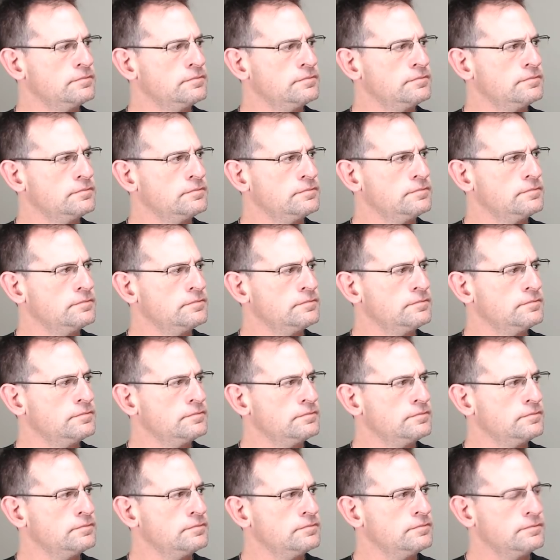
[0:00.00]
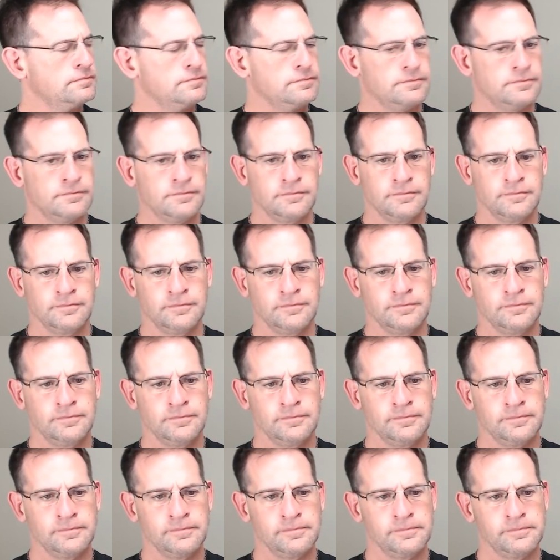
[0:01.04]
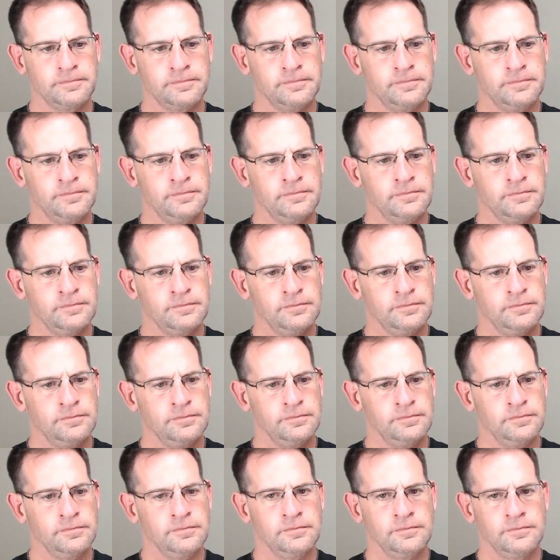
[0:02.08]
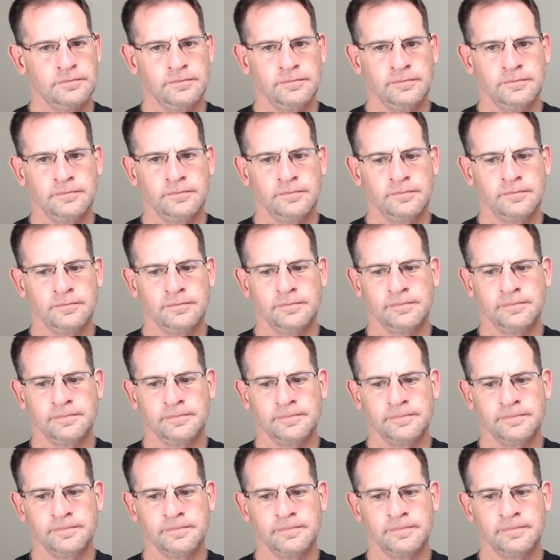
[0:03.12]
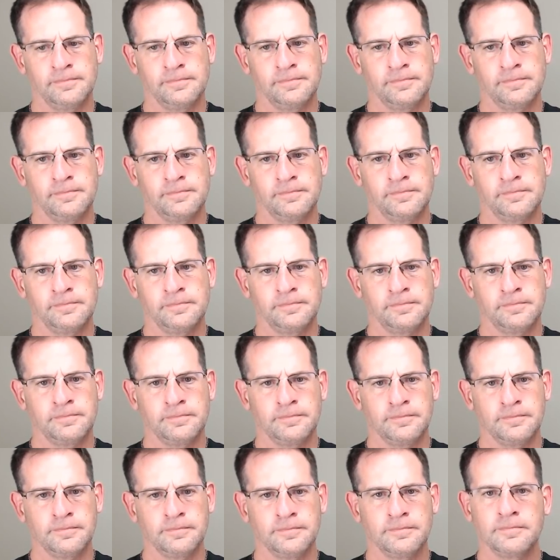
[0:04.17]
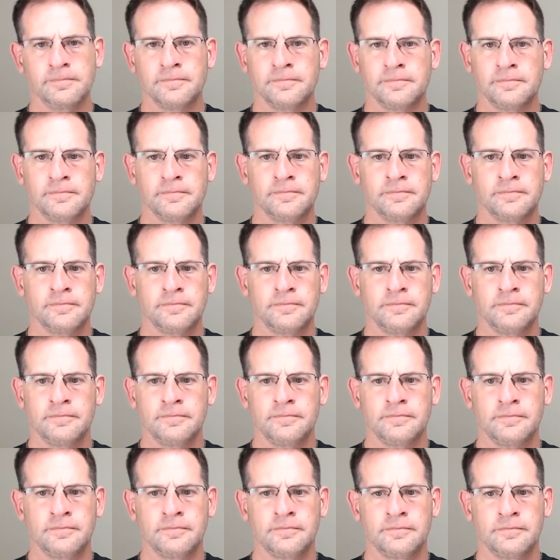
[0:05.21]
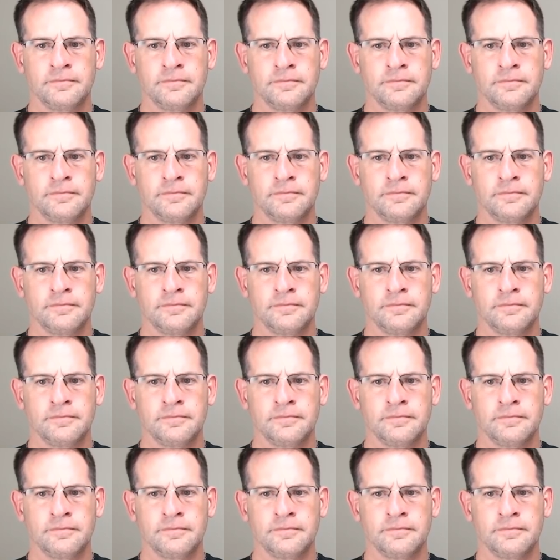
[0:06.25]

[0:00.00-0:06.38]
[no speech]